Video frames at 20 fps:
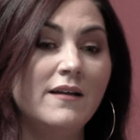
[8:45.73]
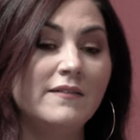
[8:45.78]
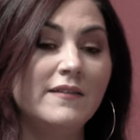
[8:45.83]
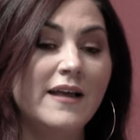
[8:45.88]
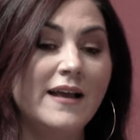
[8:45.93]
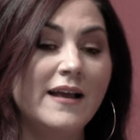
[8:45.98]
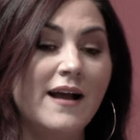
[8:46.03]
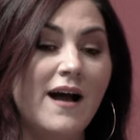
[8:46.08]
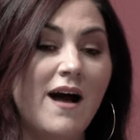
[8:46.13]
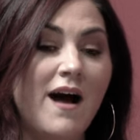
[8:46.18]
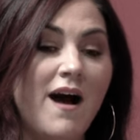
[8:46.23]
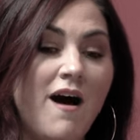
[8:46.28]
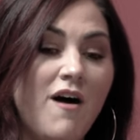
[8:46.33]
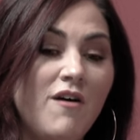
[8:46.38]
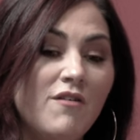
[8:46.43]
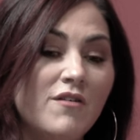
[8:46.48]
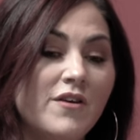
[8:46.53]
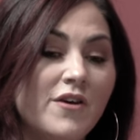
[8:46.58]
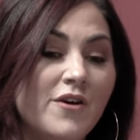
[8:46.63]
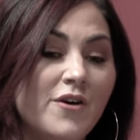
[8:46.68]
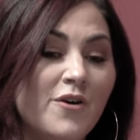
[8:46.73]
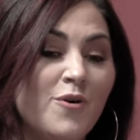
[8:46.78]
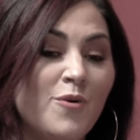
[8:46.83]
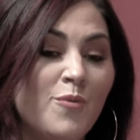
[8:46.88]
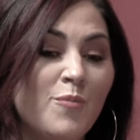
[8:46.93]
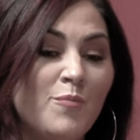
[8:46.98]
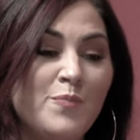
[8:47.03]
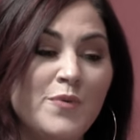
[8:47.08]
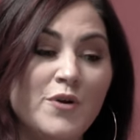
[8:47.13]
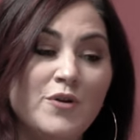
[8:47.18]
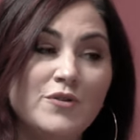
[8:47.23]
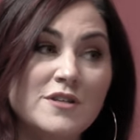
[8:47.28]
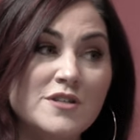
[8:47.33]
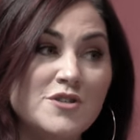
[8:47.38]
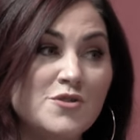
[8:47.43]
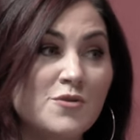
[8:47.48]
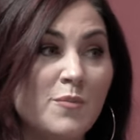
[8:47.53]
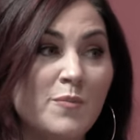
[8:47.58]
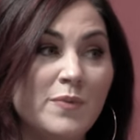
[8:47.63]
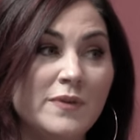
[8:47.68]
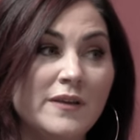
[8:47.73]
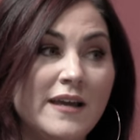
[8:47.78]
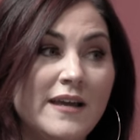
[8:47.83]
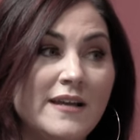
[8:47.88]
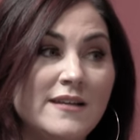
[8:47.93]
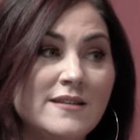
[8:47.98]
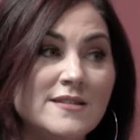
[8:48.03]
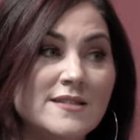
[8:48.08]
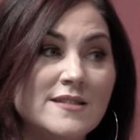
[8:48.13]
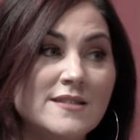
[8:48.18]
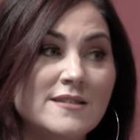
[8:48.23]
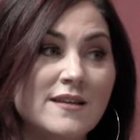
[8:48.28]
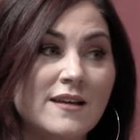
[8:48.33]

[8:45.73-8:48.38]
like I'll go build it to a place